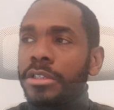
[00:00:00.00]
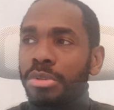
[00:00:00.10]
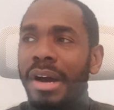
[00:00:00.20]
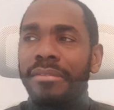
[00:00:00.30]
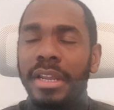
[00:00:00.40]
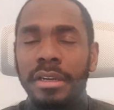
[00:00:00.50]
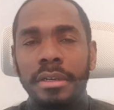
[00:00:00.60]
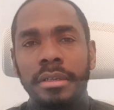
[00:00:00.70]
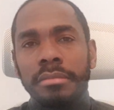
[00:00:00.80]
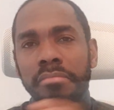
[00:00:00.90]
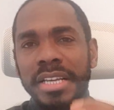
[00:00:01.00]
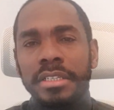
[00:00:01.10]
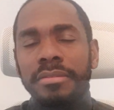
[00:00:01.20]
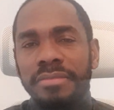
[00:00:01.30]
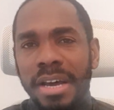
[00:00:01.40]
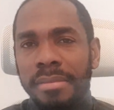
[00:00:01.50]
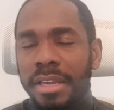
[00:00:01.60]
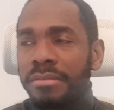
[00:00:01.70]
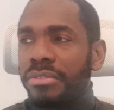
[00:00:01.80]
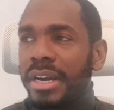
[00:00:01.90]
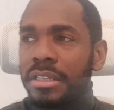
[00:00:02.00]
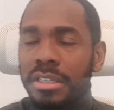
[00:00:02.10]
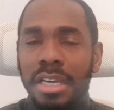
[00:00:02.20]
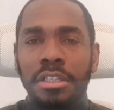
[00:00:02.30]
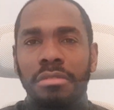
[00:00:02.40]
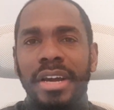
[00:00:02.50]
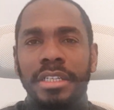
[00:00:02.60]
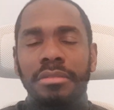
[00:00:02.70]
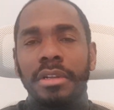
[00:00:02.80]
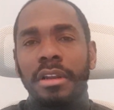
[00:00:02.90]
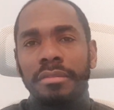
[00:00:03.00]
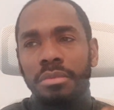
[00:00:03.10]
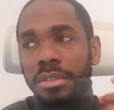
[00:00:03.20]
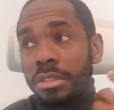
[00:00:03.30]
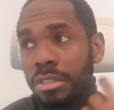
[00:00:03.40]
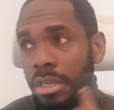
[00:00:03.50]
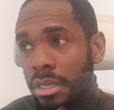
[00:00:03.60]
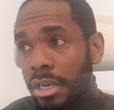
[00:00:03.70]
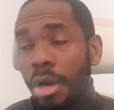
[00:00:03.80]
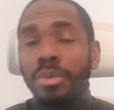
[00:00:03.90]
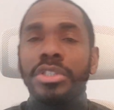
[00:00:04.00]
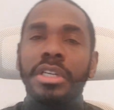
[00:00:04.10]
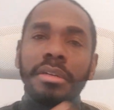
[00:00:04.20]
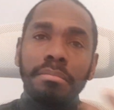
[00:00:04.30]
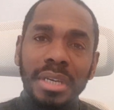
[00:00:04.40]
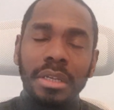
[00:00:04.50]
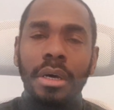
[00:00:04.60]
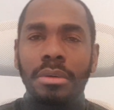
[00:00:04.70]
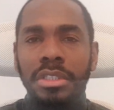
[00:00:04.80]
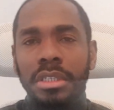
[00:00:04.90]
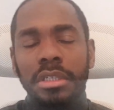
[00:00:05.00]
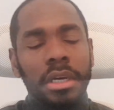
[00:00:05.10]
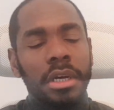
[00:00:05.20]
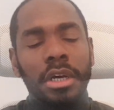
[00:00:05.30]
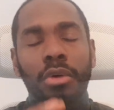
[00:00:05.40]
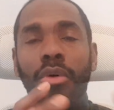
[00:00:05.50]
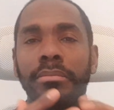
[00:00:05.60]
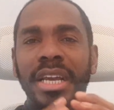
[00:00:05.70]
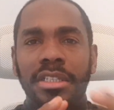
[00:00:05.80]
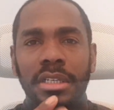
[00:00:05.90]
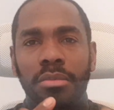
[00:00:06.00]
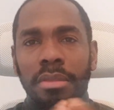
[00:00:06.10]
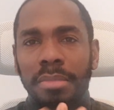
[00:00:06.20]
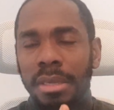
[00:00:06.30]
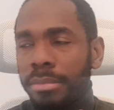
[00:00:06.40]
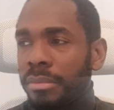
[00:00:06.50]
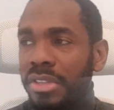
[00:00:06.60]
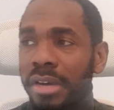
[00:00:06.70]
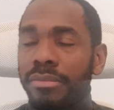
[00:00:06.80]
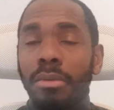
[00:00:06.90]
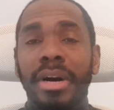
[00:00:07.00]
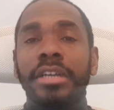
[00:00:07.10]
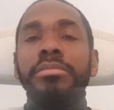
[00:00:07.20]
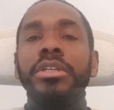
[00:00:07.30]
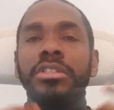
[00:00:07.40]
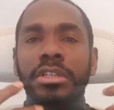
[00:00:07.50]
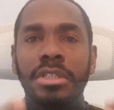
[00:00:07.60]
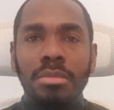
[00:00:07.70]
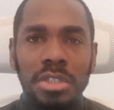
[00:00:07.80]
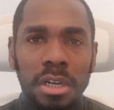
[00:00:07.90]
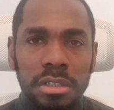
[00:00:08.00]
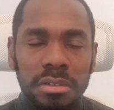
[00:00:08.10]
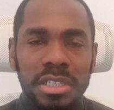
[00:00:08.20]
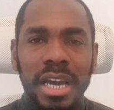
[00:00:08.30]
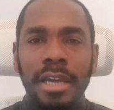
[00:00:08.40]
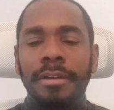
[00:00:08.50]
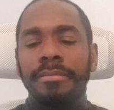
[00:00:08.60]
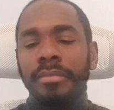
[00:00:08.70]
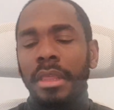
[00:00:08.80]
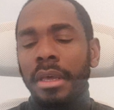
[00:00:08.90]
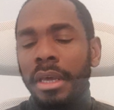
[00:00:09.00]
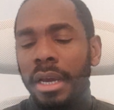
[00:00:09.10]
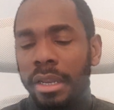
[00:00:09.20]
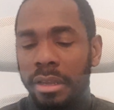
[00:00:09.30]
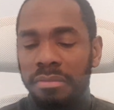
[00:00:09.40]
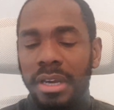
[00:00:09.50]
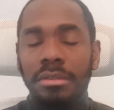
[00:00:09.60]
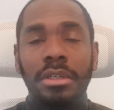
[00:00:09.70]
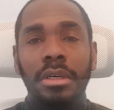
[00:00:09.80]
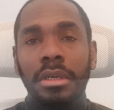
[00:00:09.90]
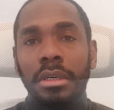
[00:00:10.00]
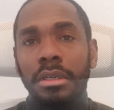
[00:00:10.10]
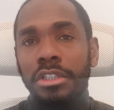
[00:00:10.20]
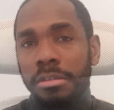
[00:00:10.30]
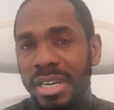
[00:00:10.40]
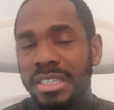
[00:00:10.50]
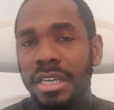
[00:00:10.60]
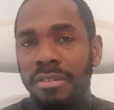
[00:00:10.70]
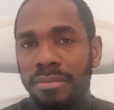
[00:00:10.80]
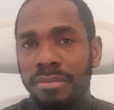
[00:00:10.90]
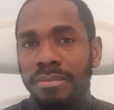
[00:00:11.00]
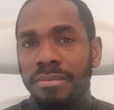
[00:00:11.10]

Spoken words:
traveling, meeting family and friends, interacting with loved ones, hosting, being hosted, we're mixing with people, and therefore my immune system was under attack. And I found, just by taking